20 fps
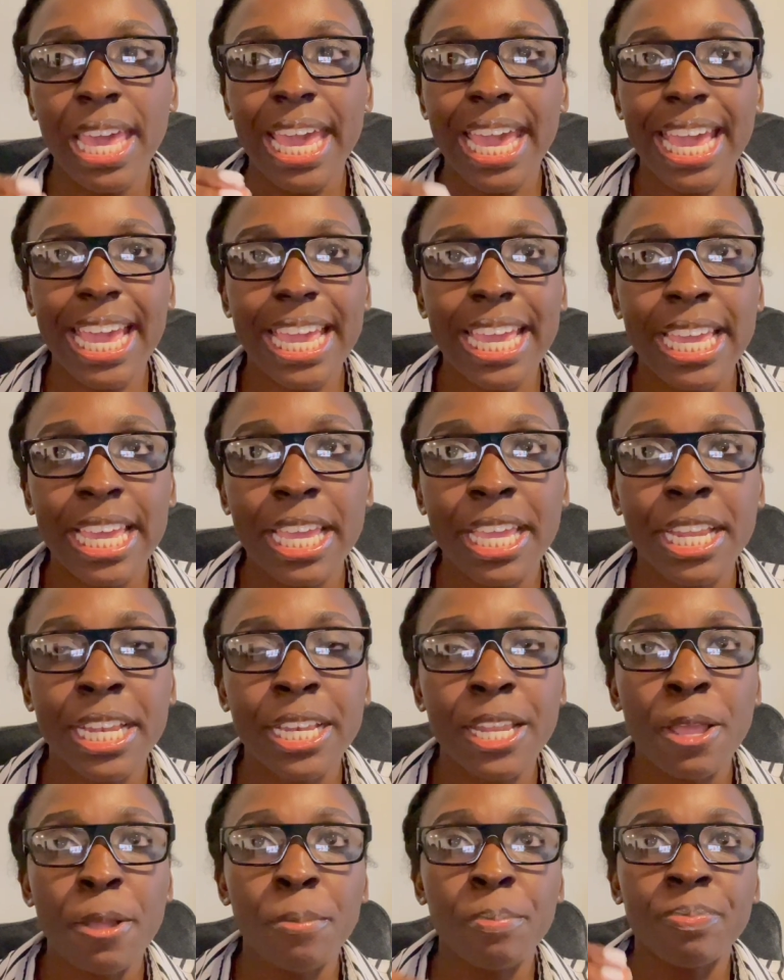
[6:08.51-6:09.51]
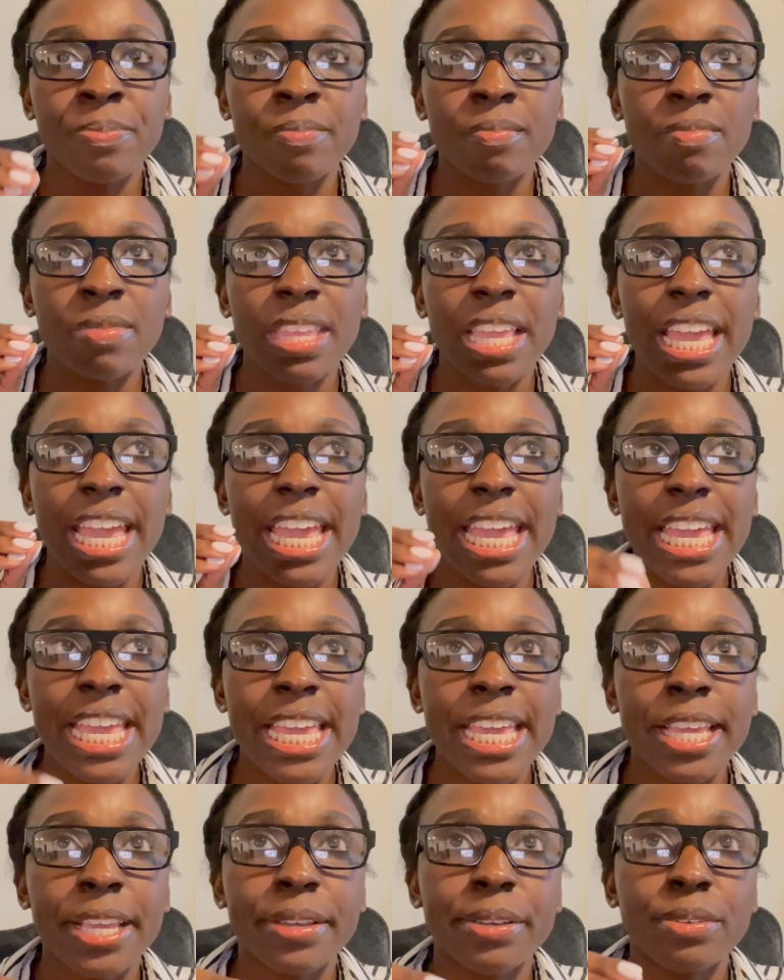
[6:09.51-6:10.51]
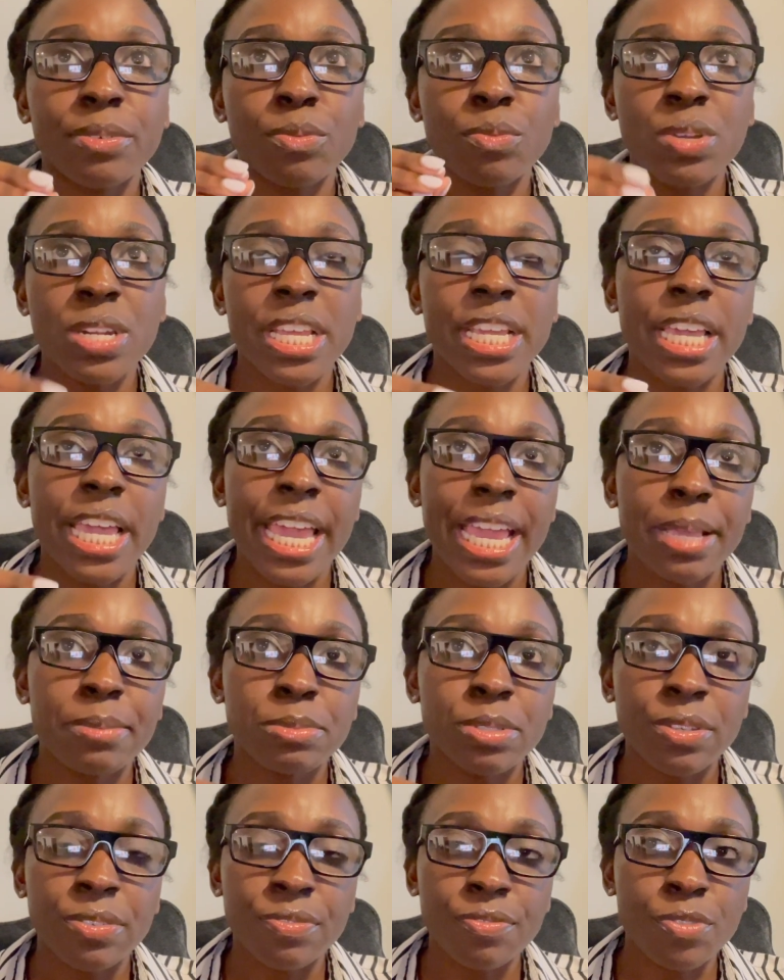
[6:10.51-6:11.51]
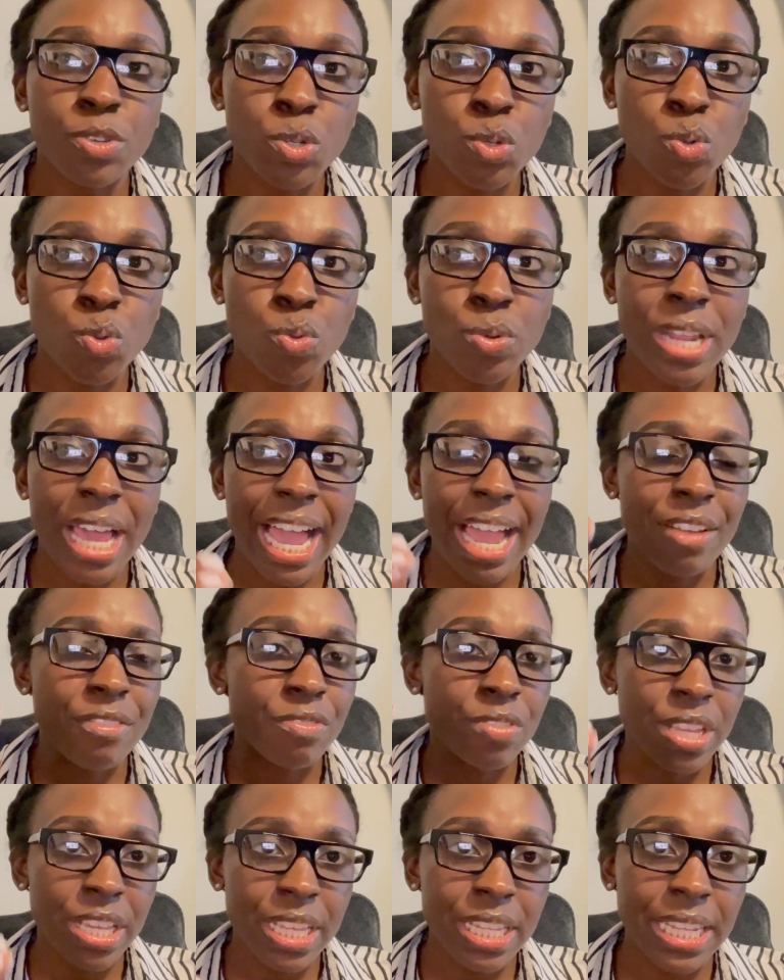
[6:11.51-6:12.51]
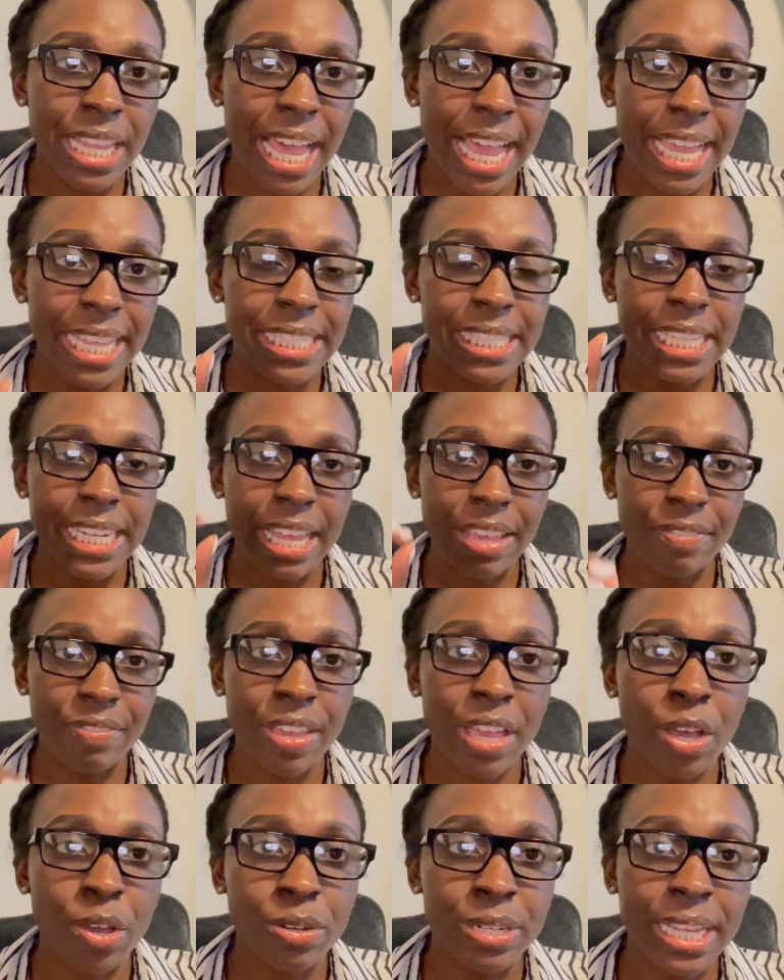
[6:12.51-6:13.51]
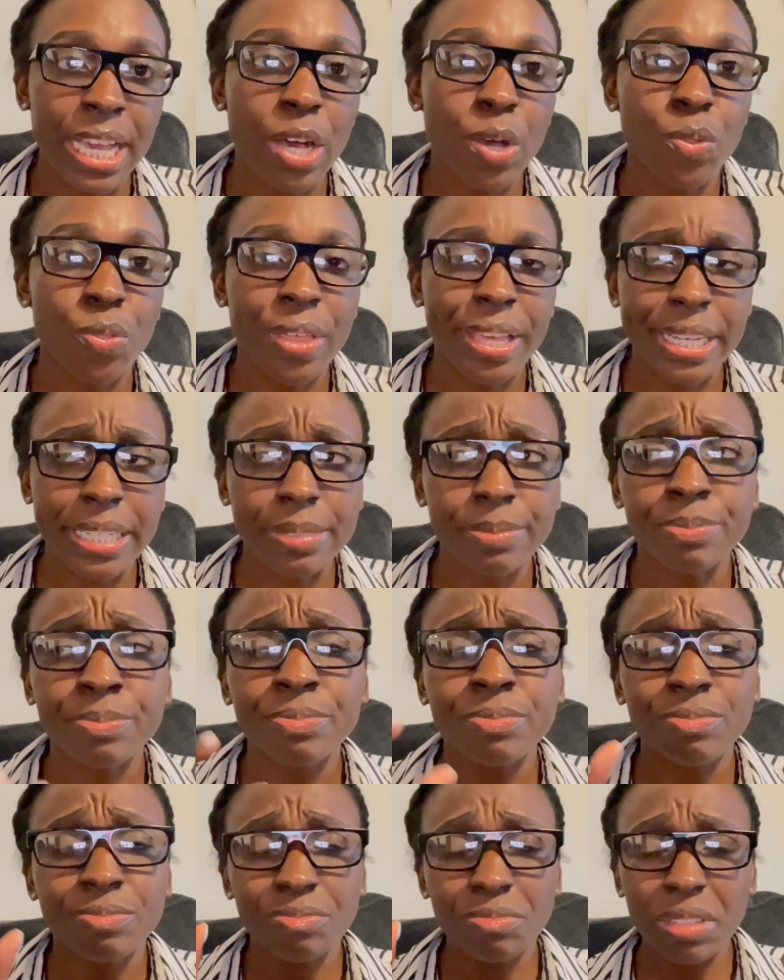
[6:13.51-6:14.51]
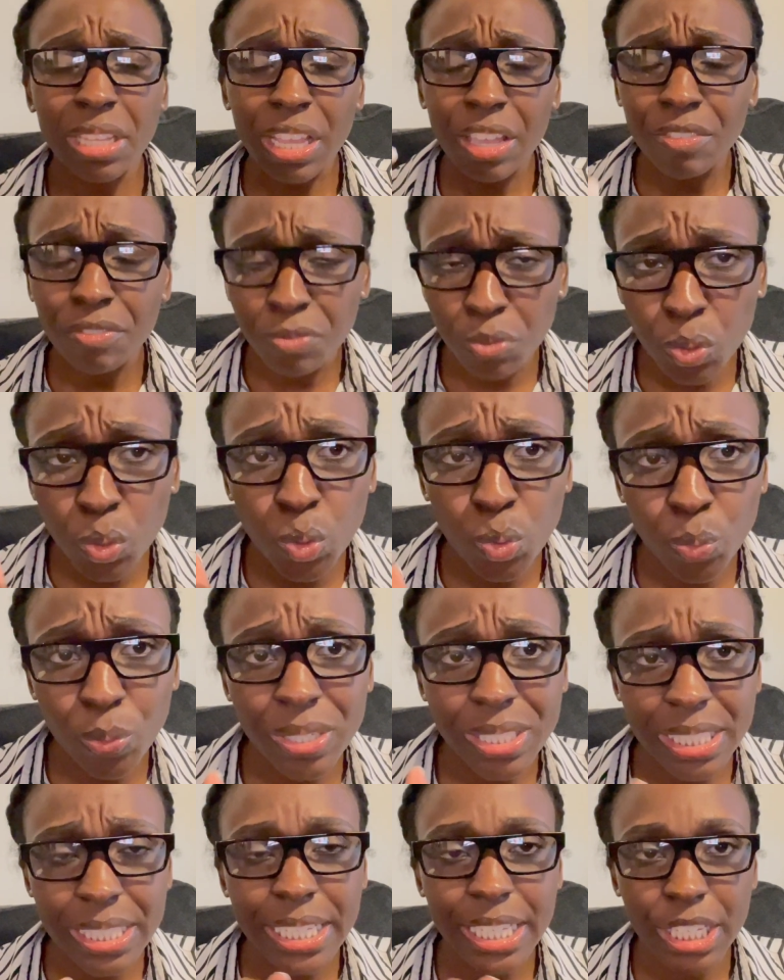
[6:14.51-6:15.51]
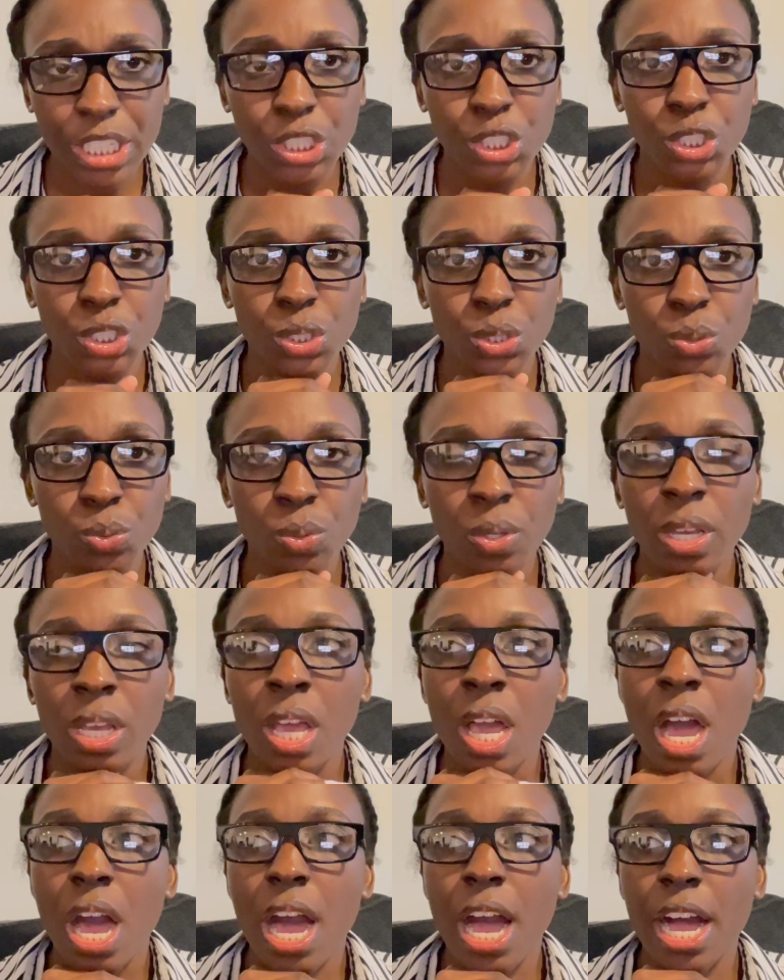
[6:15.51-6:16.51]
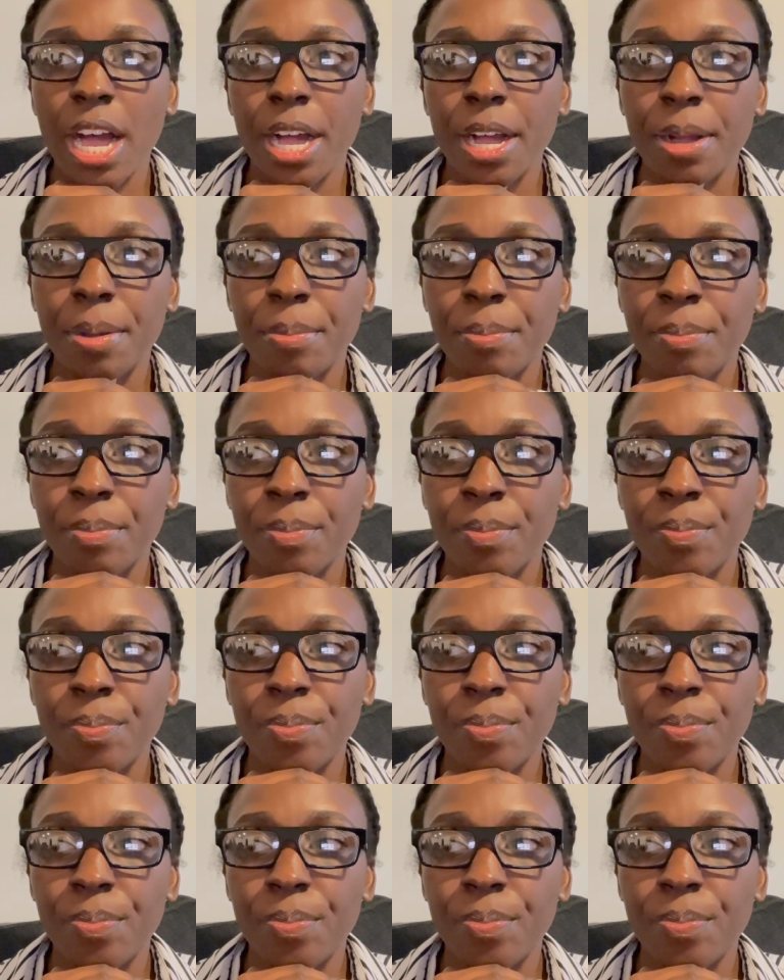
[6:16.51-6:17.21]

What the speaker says: And it when it came to food, I realized and I found out that food was the issue. Um,